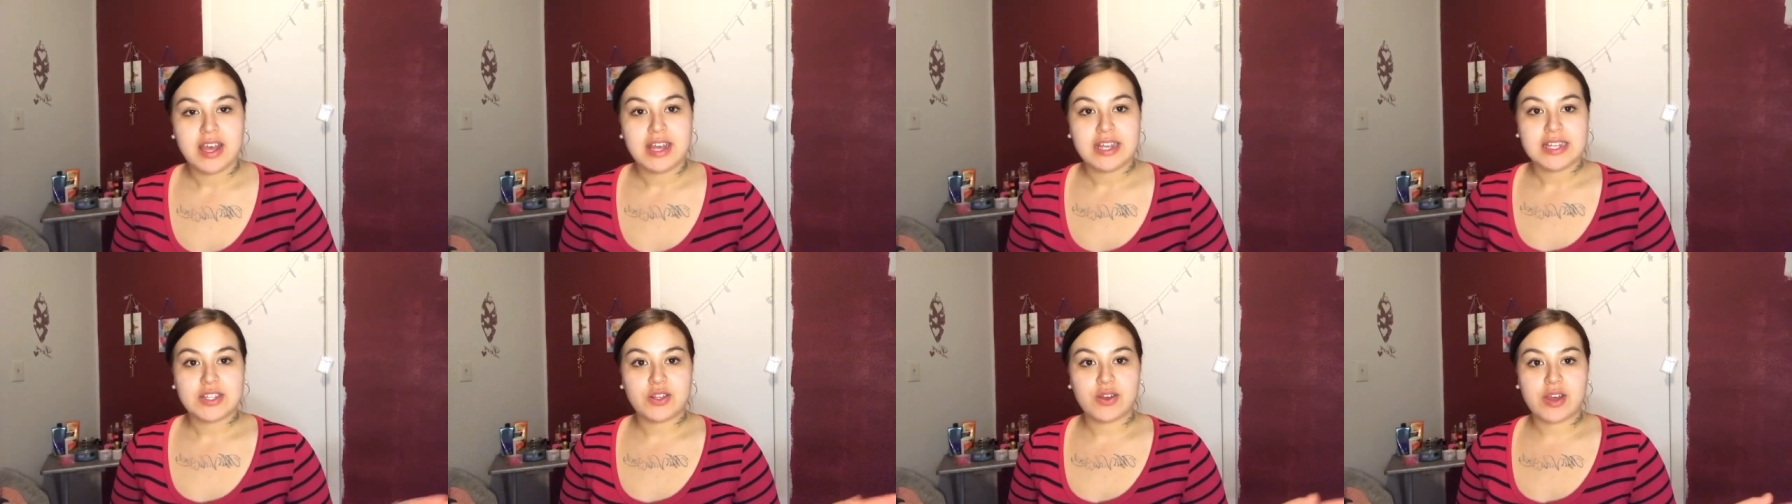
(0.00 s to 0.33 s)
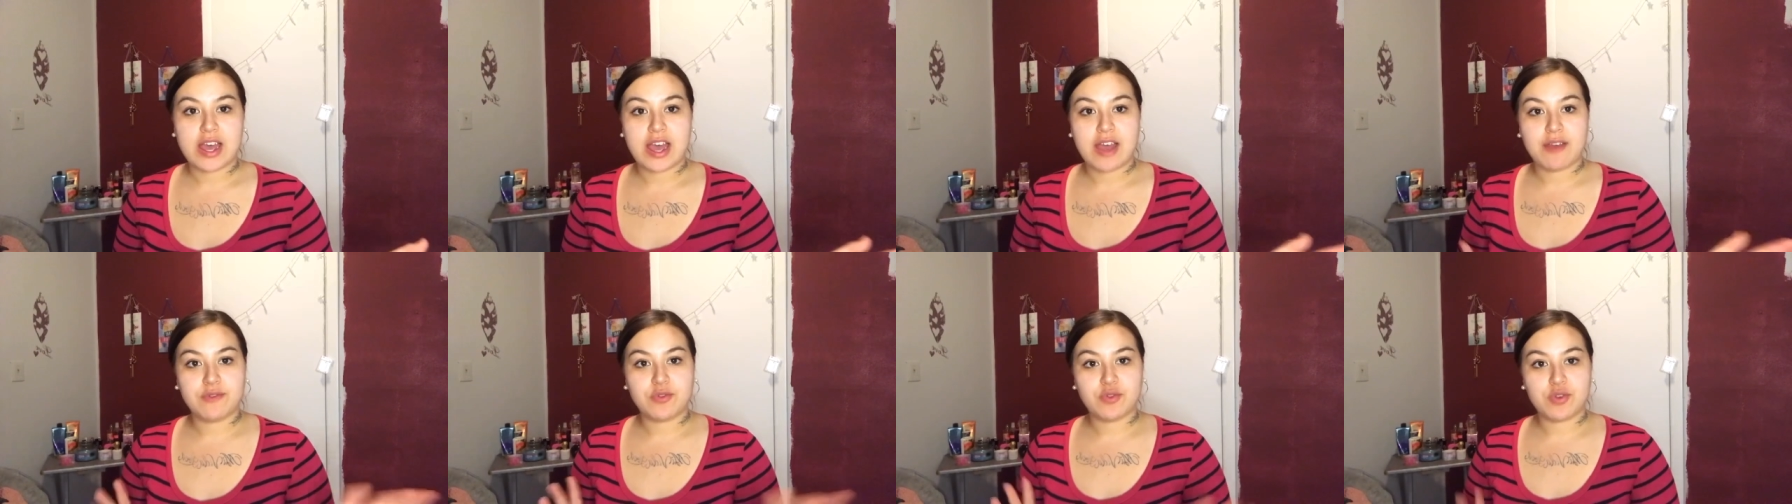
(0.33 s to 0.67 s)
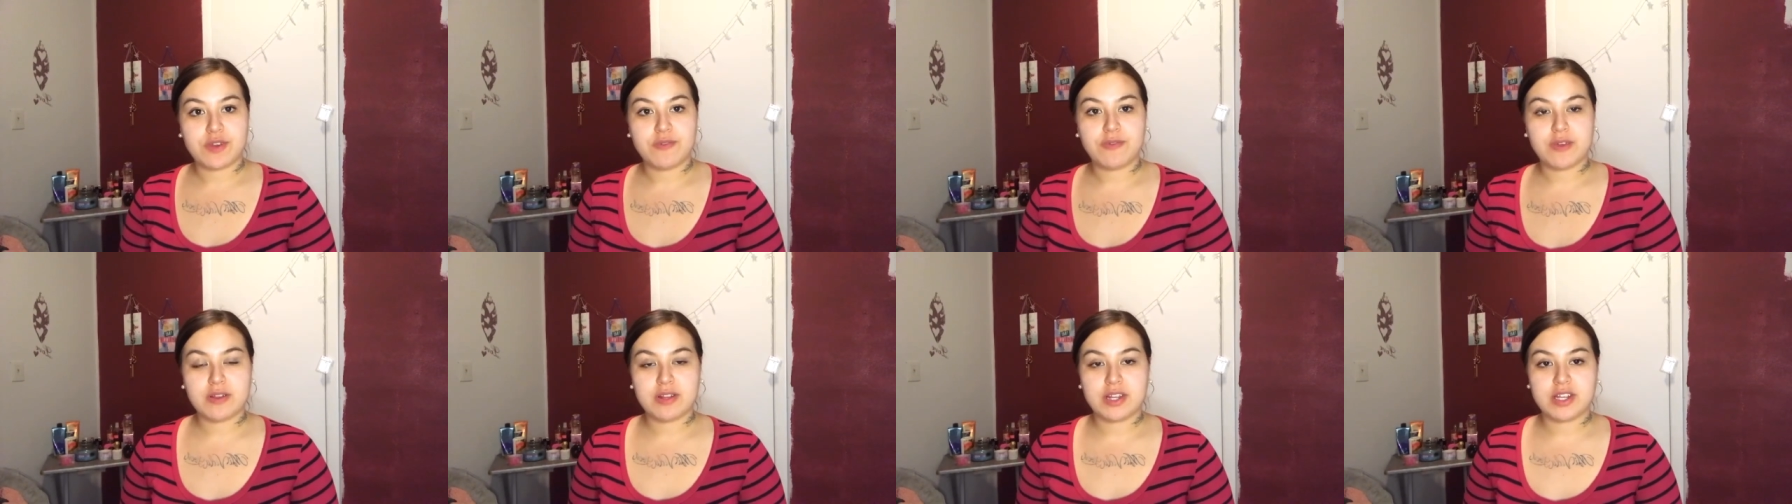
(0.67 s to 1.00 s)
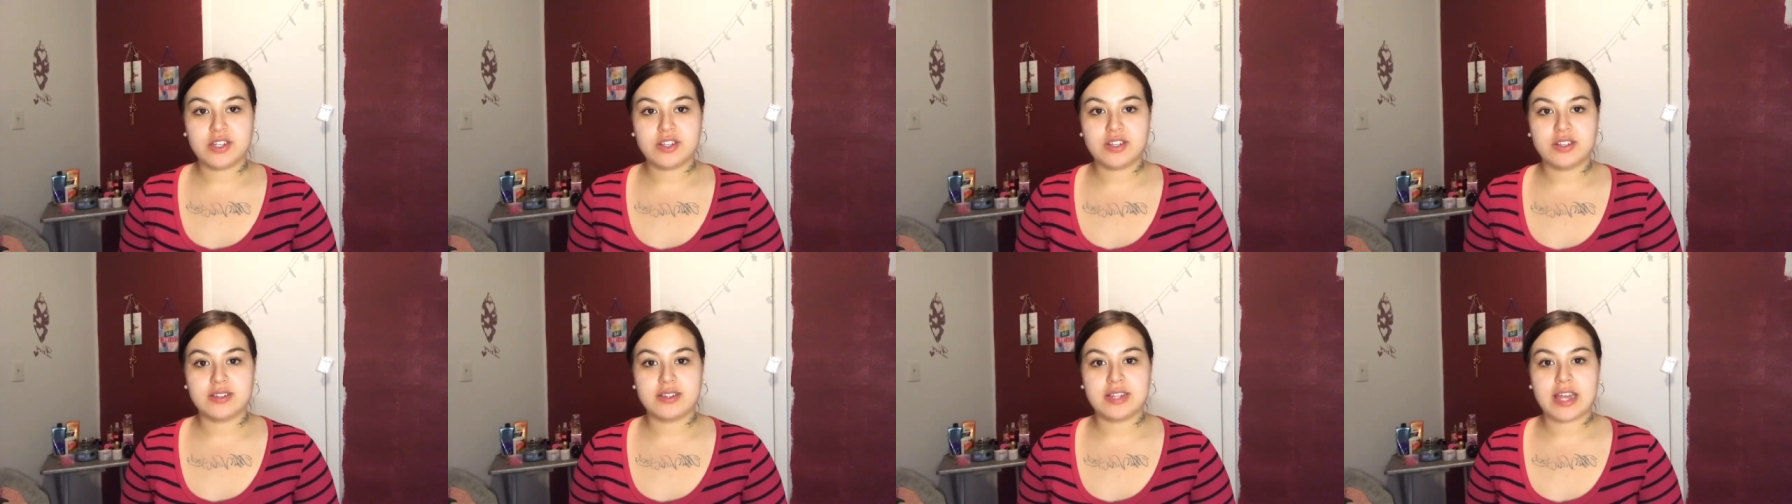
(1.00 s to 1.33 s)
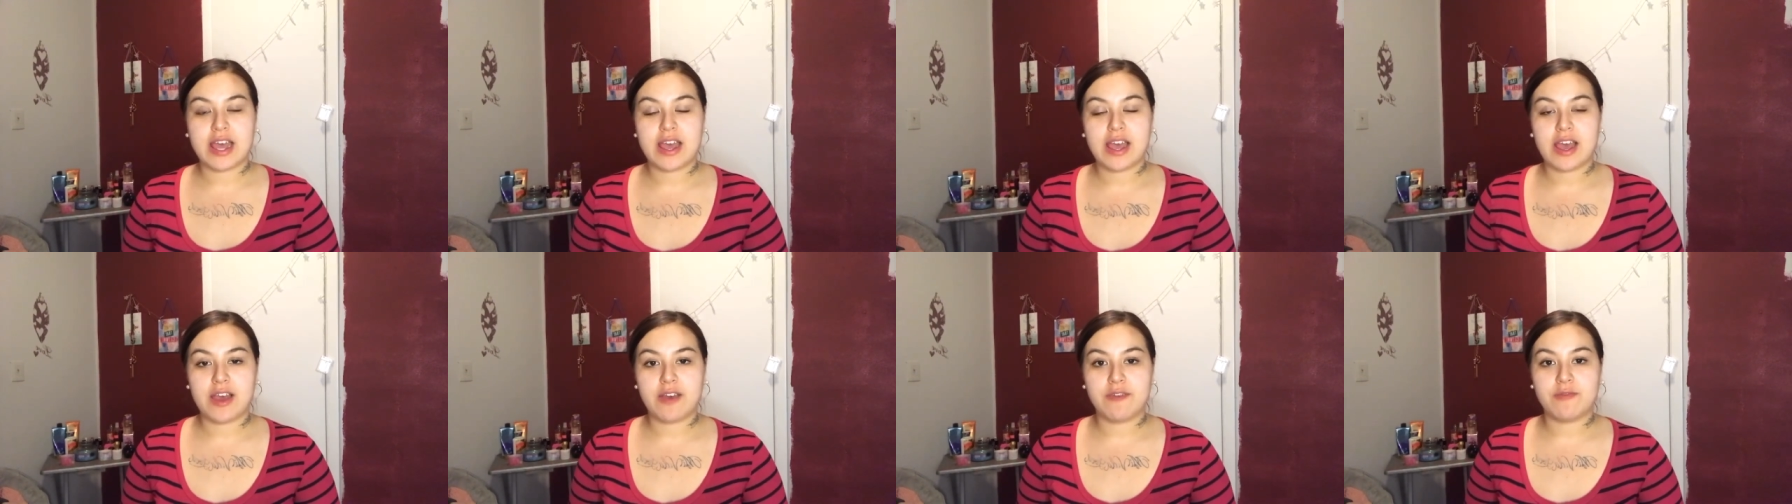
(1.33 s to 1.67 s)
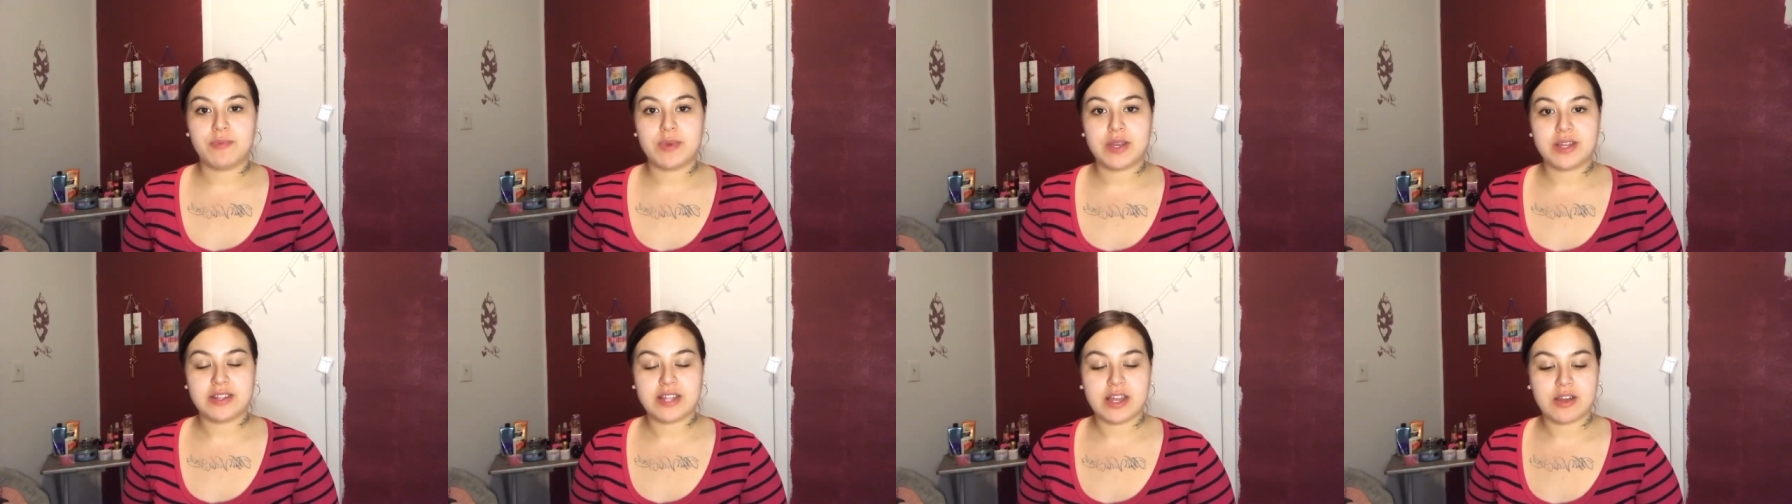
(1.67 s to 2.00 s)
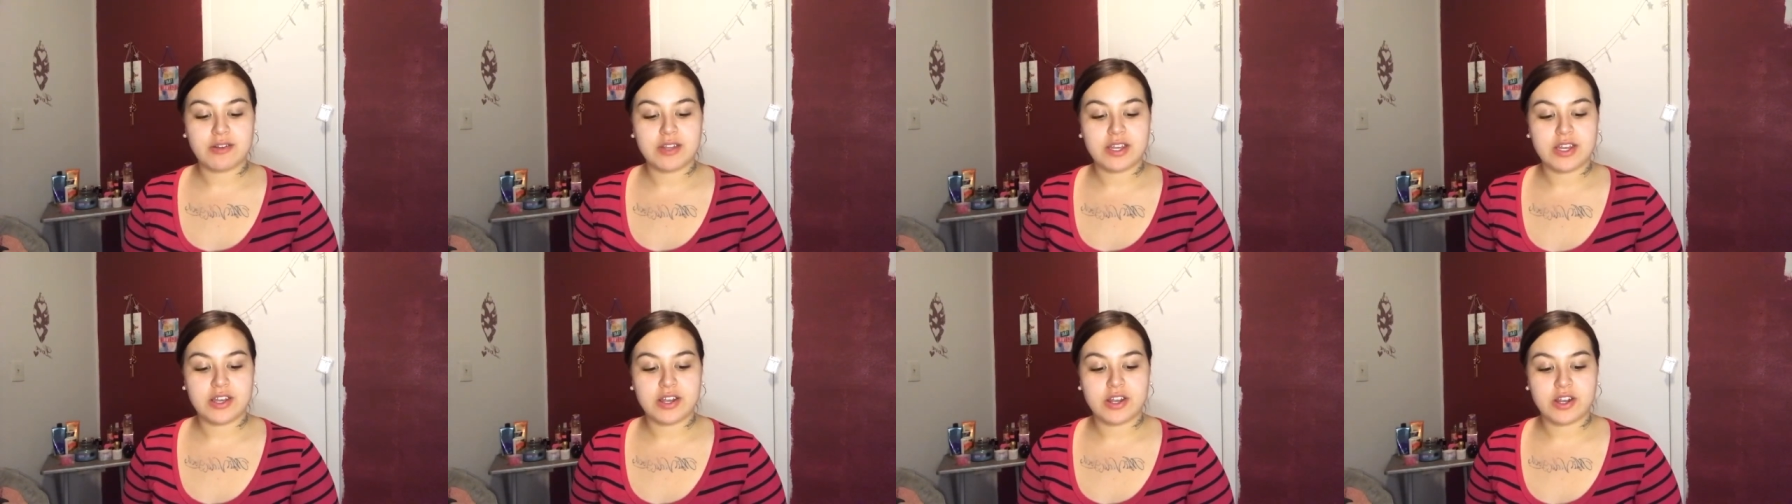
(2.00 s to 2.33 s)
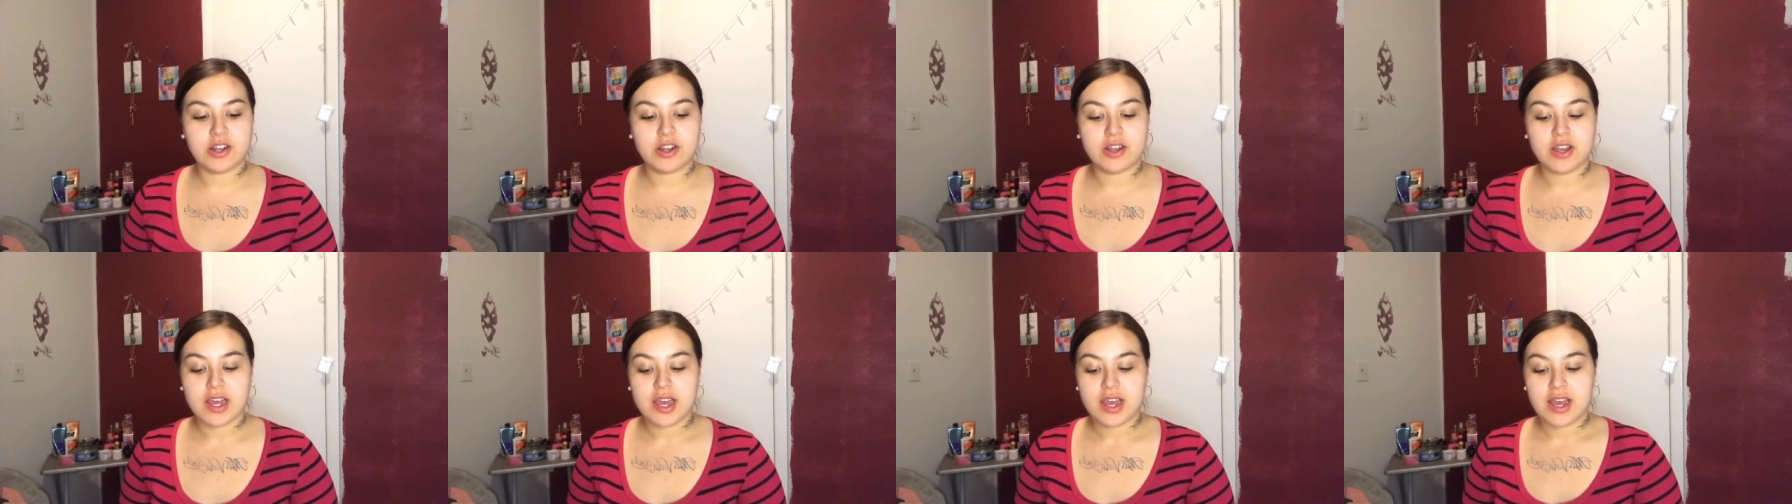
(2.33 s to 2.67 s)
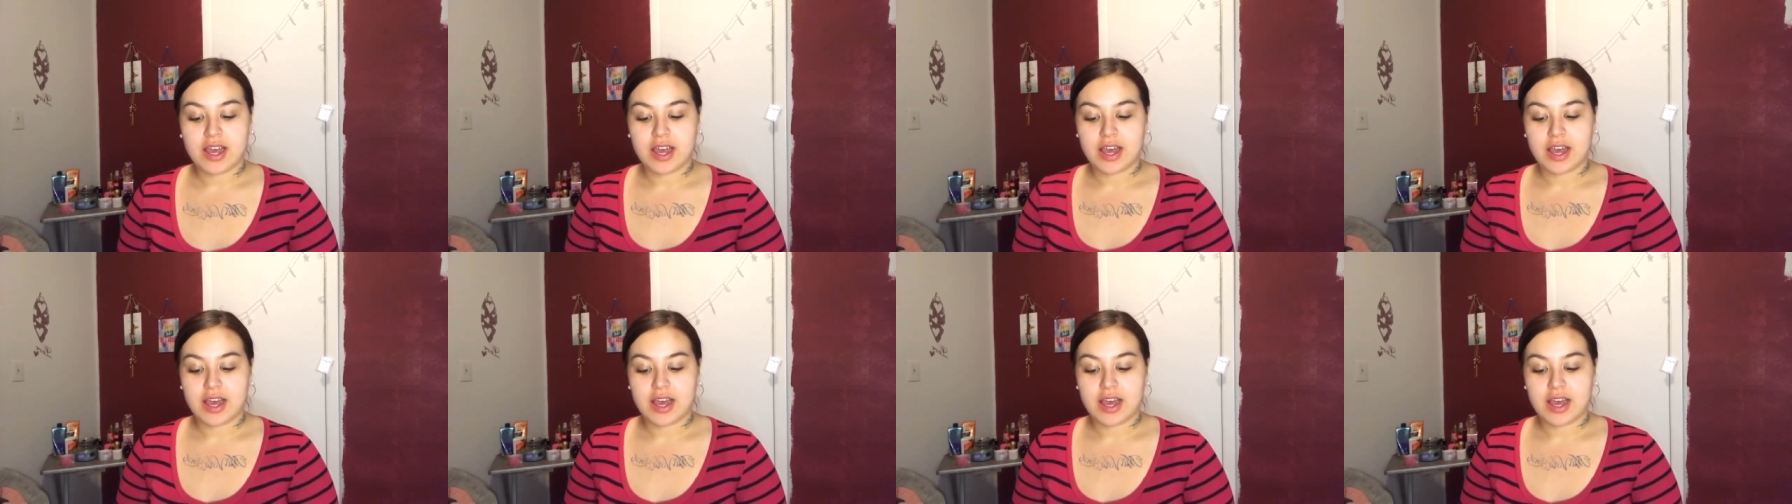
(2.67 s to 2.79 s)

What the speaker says: So I have 3 foundations I have picked out here